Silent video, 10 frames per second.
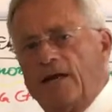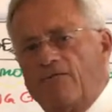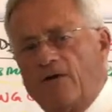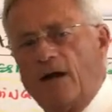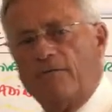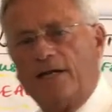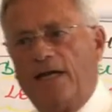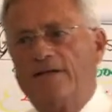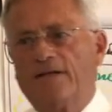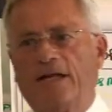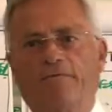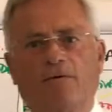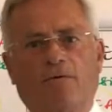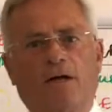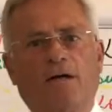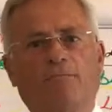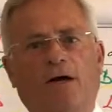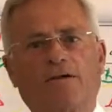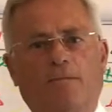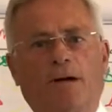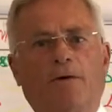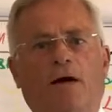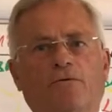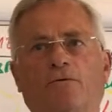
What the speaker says: involve each and everyone bottom up how